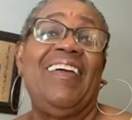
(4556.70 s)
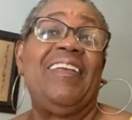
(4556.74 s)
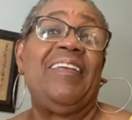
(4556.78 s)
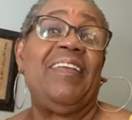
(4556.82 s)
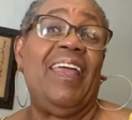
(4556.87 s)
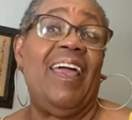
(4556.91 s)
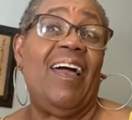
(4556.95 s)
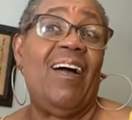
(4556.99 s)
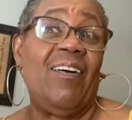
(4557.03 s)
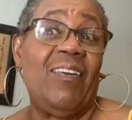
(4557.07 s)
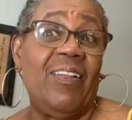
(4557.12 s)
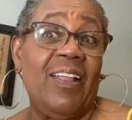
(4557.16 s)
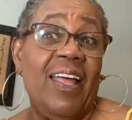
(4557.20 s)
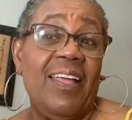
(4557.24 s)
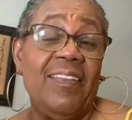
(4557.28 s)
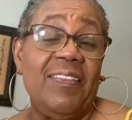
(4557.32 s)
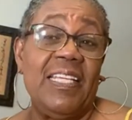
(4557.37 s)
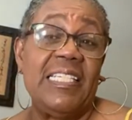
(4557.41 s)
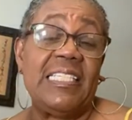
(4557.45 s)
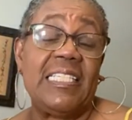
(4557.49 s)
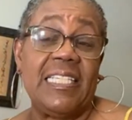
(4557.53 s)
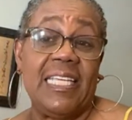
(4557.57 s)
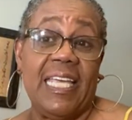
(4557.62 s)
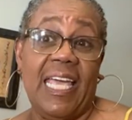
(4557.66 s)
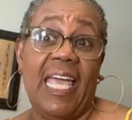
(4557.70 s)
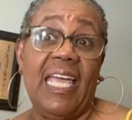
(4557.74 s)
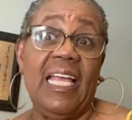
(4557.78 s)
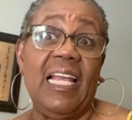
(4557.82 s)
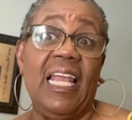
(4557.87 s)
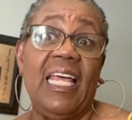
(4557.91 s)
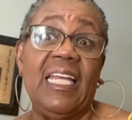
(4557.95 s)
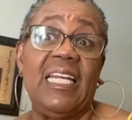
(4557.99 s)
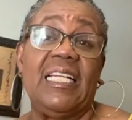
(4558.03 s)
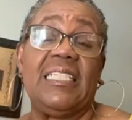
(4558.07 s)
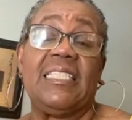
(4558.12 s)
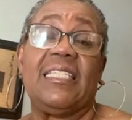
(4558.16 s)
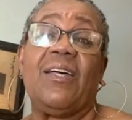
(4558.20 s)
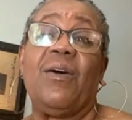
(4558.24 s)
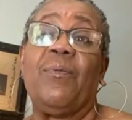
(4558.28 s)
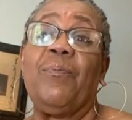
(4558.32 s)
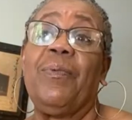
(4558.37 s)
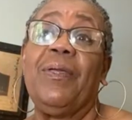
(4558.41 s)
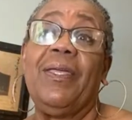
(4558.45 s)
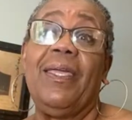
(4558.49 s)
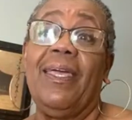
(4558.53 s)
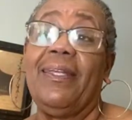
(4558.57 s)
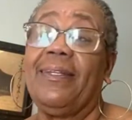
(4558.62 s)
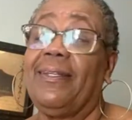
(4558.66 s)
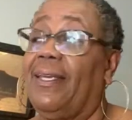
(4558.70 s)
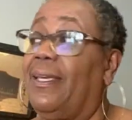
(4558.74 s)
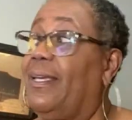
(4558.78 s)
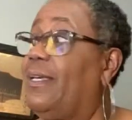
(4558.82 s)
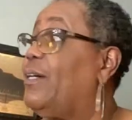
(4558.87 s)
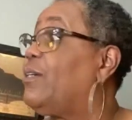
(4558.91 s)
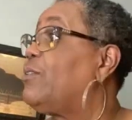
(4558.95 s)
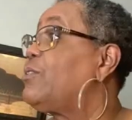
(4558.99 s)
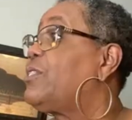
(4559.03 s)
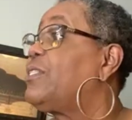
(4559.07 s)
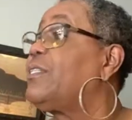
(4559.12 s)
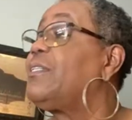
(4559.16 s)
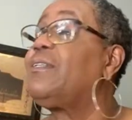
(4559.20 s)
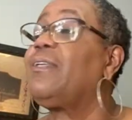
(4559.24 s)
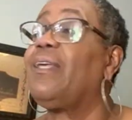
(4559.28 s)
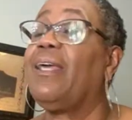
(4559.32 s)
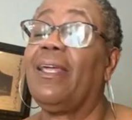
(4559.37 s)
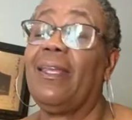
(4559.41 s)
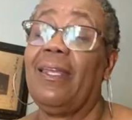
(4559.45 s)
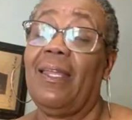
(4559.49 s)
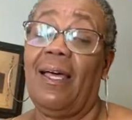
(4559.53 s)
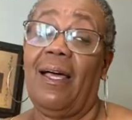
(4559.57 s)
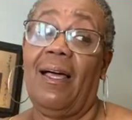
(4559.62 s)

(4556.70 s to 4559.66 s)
now, this gala that's going to be at the Hilton that